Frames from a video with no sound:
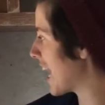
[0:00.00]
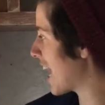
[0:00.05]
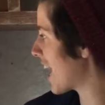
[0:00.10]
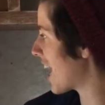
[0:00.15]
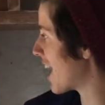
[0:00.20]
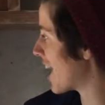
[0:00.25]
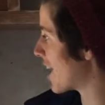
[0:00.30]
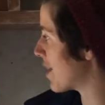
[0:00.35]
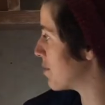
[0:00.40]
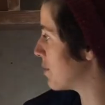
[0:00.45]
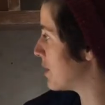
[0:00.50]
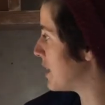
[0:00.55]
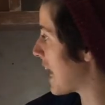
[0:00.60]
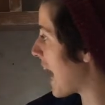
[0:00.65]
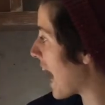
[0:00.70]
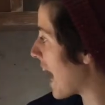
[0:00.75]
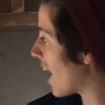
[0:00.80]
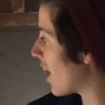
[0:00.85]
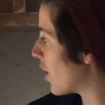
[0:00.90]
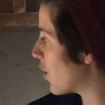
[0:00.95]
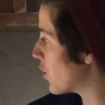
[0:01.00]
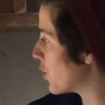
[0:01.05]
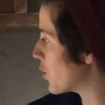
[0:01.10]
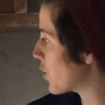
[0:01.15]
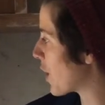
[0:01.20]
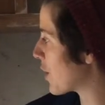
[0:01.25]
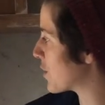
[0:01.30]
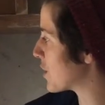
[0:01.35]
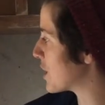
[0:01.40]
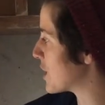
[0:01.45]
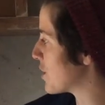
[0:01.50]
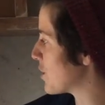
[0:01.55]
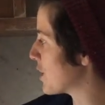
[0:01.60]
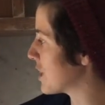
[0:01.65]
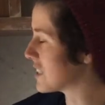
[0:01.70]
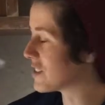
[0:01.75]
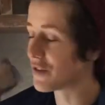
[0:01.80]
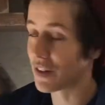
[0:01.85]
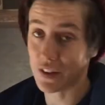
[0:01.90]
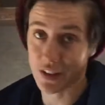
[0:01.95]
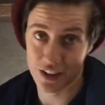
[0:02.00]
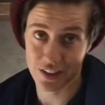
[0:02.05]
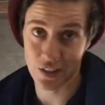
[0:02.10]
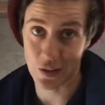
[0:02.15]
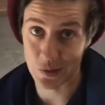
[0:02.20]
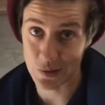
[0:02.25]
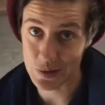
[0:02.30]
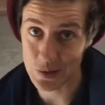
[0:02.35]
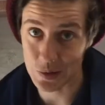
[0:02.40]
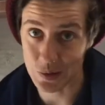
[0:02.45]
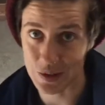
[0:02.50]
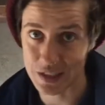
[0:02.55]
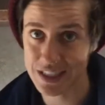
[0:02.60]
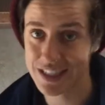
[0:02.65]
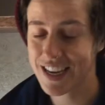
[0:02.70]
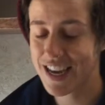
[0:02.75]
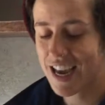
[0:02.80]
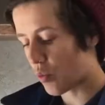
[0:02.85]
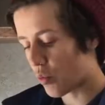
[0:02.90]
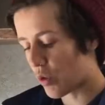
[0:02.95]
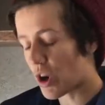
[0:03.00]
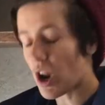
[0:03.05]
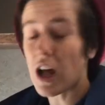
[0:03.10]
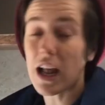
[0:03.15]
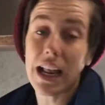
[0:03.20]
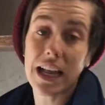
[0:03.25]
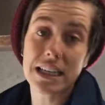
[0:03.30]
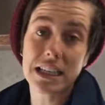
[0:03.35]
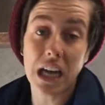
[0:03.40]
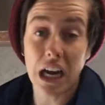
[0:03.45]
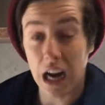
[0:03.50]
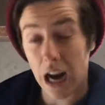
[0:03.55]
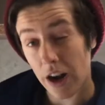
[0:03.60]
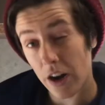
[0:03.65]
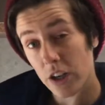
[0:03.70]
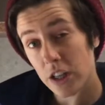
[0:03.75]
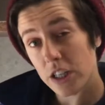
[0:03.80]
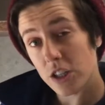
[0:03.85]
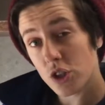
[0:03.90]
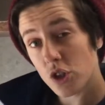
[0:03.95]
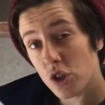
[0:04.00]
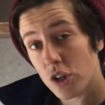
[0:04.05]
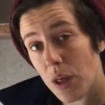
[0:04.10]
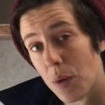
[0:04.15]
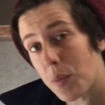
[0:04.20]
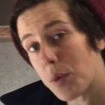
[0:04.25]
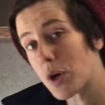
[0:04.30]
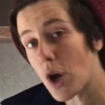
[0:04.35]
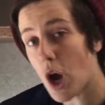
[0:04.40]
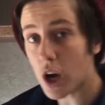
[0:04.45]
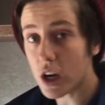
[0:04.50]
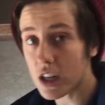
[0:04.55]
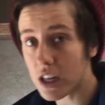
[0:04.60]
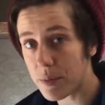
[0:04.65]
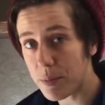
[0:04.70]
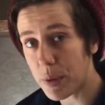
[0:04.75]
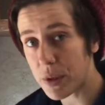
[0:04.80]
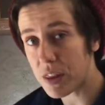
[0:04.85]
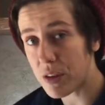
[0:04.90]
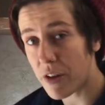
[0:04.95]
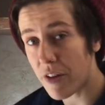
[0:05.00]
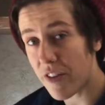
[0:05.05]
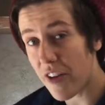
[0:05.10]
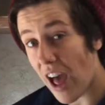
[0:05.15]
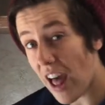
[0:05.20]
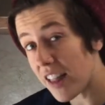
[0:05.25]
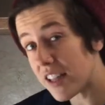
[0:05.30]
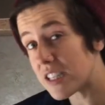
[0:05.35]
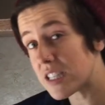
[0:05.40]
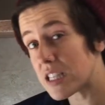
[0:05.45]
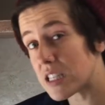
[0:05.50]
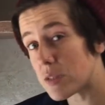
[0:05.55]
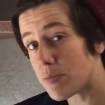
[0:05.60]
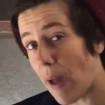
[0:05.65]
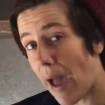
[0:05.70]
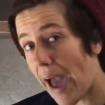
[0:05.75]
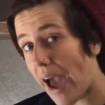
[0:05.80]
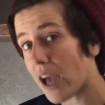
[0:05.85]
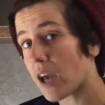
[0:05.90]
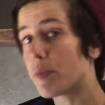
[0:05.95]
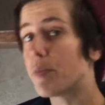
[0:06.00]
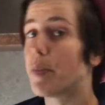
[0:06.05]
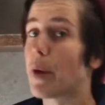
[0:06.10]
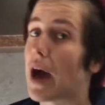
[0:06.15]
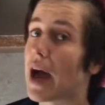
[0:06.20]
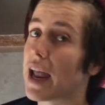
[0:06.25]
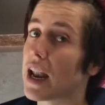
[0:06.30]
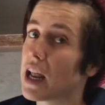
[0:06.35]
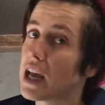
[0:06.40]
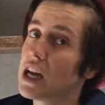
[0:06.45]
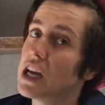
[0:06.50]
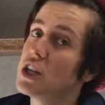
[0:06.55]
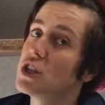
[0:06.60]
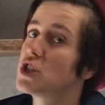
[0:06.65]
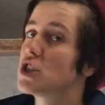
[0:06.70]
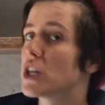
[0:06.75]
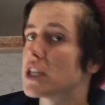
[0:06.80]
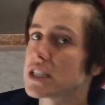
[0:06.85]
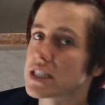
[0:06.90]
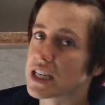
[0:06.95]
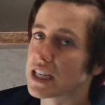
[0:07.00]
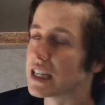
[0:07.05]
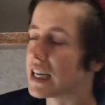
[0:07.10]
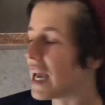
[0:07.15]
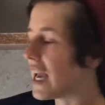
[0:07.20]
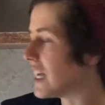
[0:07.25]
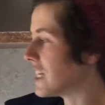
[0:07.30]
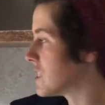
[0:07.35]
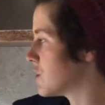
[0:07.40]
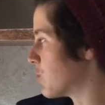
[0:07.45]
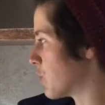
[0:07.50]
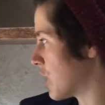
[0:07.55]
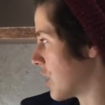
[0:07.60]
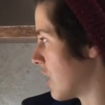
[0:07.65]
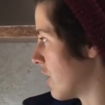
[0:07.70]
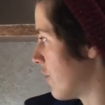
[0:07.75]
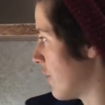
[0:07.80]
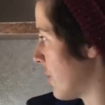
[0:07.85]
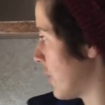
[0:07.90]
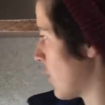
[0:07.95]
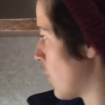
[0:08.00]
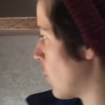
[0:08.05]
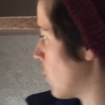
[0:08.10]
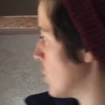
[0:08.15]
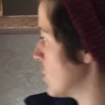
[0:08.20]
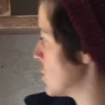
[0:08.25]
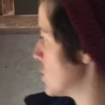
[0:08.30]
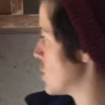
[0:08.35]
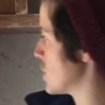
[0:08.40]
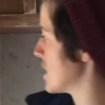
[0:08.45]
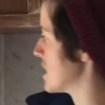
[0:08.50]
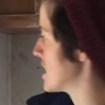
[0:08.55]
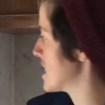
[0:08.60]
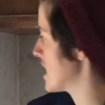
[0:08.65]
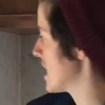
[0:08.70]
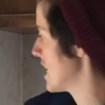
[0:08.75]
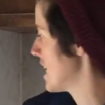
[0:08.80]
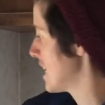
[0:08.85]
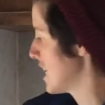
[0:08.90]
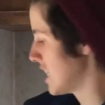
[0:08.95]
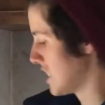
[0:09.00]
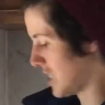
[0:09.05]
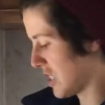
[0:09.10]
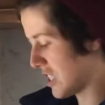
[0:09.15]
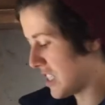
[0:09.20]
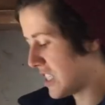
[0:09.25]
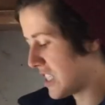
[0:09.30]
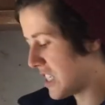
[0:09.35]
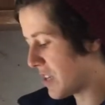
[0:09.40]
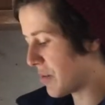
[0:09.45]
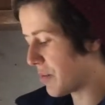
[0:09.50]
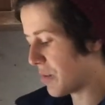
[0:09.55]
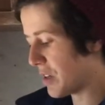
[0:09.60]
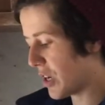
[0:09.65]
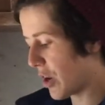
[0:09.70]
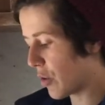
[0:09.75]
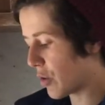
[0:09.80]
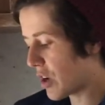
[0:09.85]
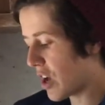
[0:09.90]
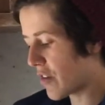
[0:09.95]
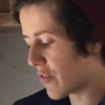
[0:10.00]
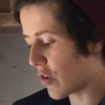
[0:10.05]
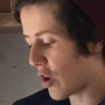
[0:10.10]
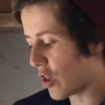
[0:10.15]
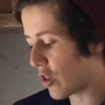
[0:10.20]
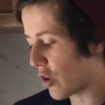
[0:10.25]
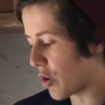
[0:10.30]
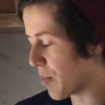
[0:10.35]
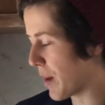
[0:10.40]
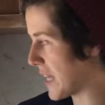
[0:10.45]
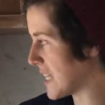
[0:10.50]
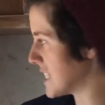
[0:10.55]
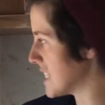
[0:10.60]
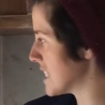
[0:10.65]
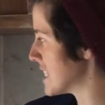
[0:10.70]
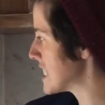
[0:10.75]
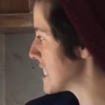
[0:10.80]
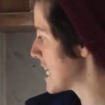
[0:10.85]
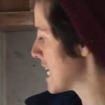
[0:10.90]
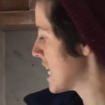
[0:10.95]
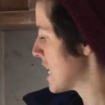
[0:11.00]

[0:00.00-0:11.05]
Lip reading: Now what we're doing is filling those holes. We're not entirely sure that we're not going to put the balances back, but just in case, we're going to fill the holes just to, you know, cover all our bases.